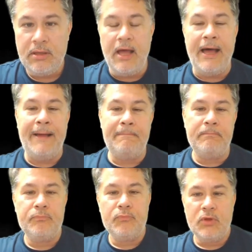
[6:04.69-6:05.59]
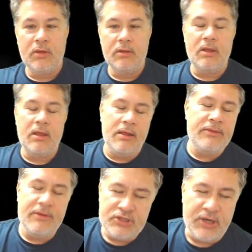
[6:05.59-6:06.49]
Let
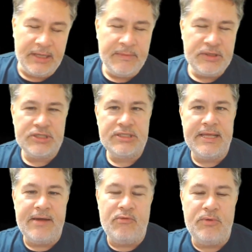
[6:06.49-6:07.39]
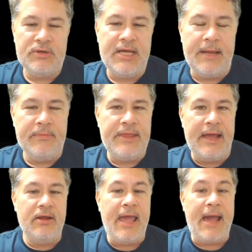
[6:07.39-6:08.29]
me just say that one more time.
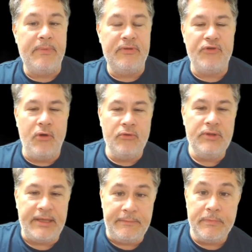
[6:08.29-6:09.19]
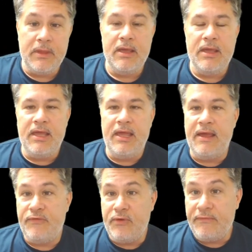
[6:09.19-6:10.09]
That happens only
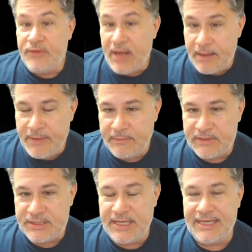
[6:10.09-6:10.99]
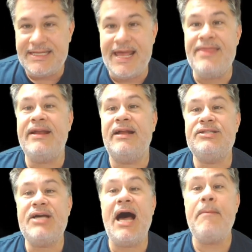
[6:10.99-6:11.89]
if you have not made mistakes. And then on
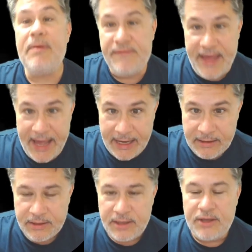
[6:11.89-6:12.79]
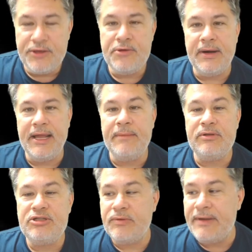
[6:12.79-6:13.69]
top of that, you are able
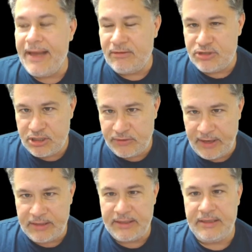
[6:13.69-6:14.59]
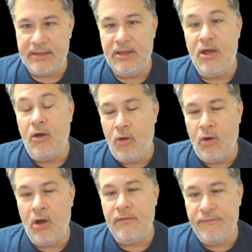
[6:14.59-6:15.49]
to announce correctly
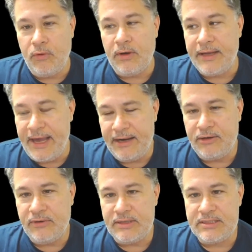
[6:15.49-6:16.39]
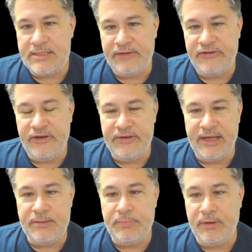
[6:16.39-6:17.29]
all four categories. That's how you
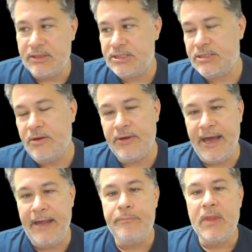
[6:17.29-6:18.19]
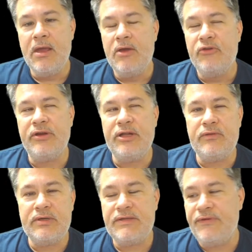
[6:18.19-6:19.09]
get the bonus, okay? So in other
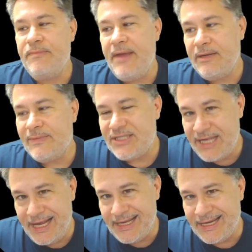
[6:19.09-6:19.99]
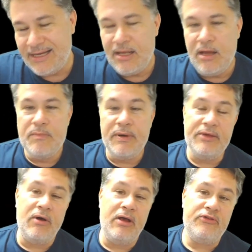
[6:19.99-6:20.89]
words, if you made a mistake, but
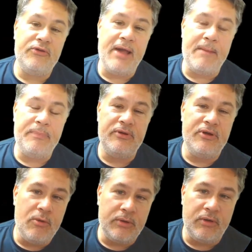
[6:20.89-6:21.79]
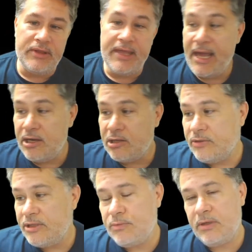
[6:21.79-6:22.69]
you also happen to know what all the
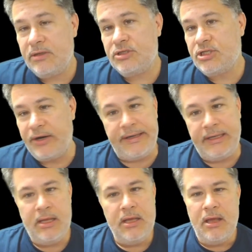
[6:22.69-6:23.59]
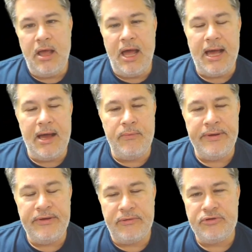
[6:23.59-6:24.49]
categories were, sorry, we
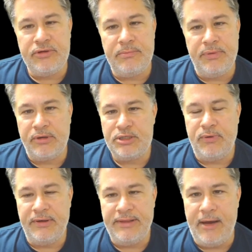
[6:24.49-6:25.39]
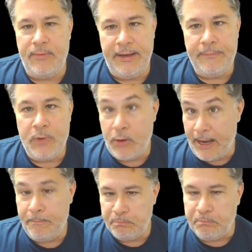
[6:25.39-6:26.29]
don't do the bonus point that way, okay?